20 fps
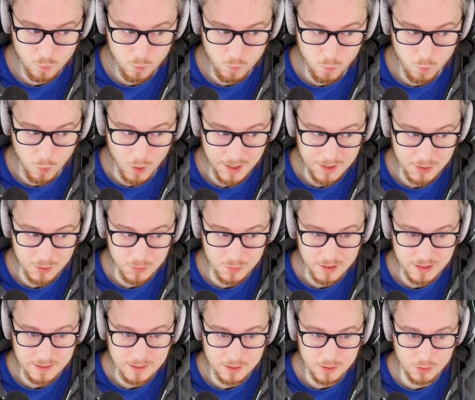What you
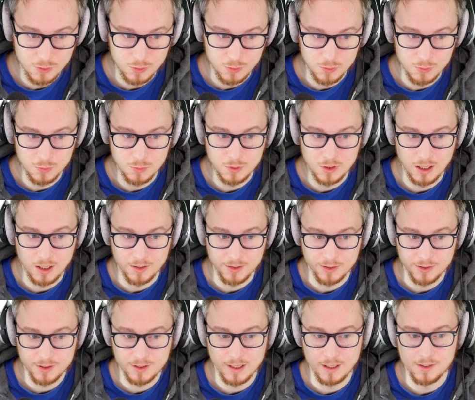need to do to
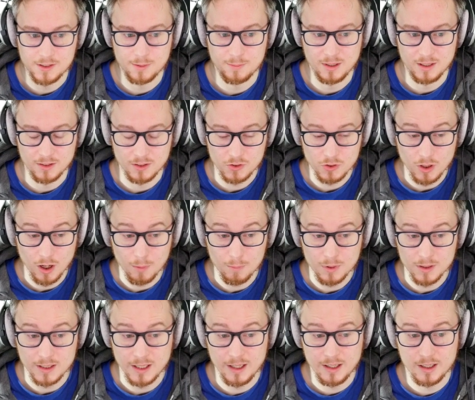understand something this
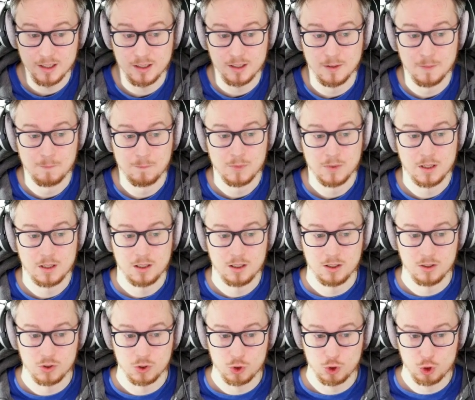complicated
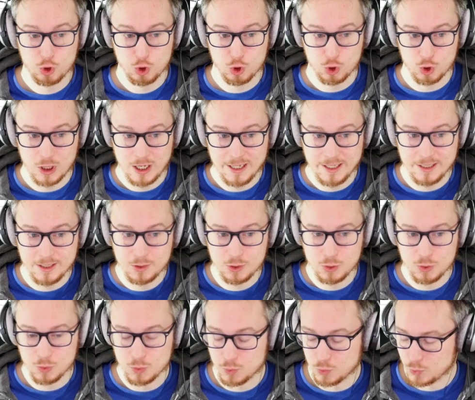is try
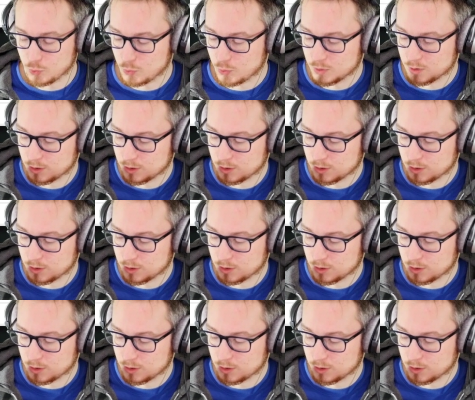to